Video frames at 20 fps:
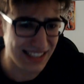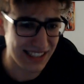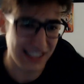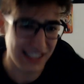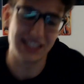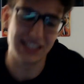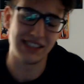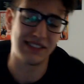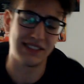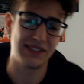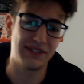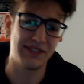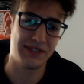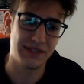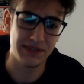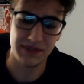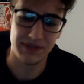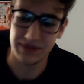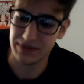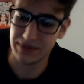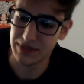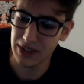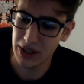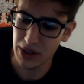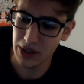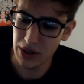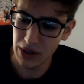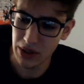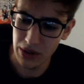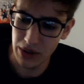year,
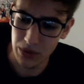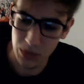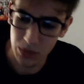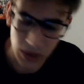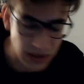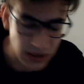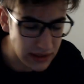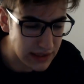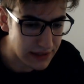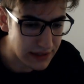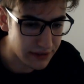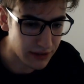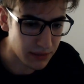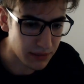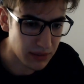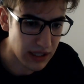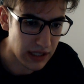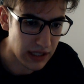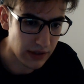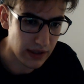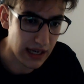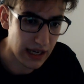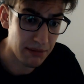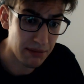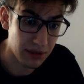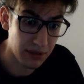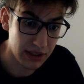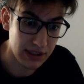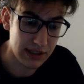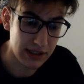1 year from now, I'm
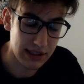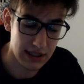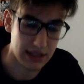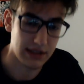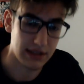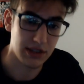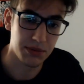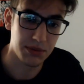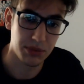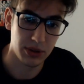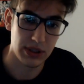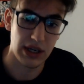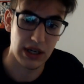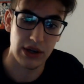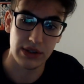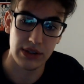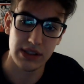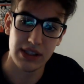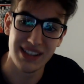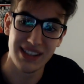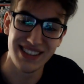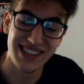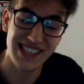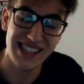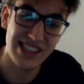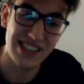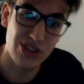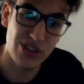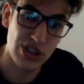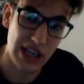gonna start to put out
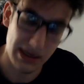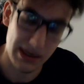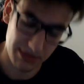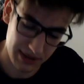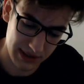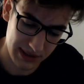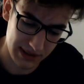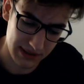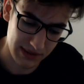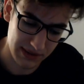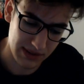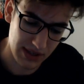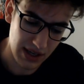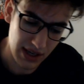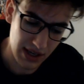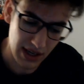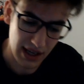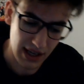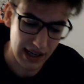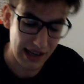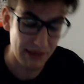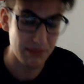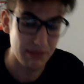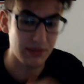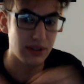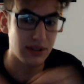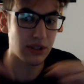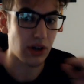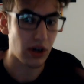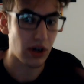these chapters. I'm
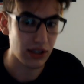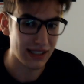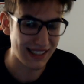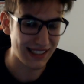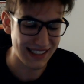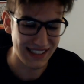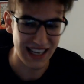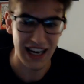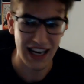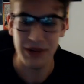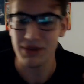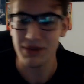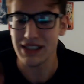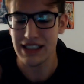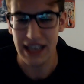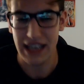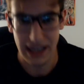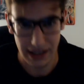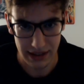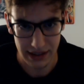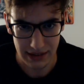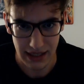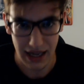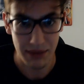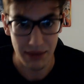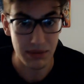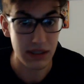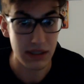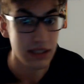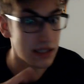calling it, I'm saying it,
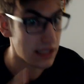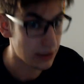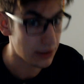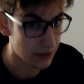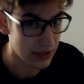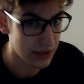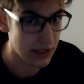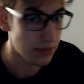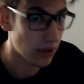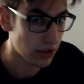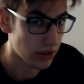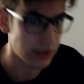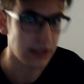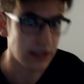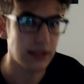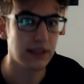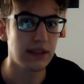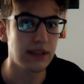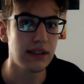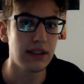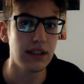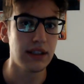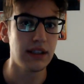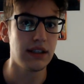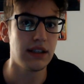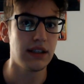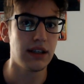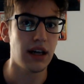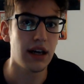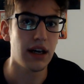I'm serious about it.
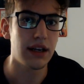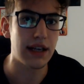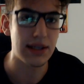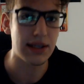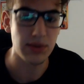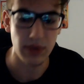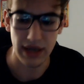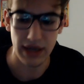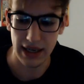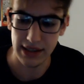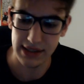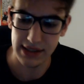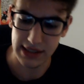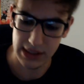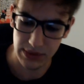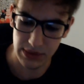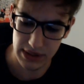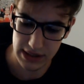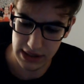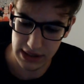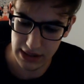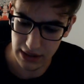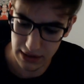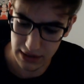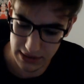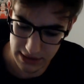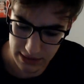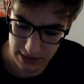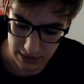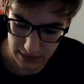That's why I seriously
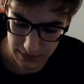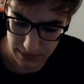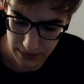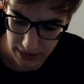also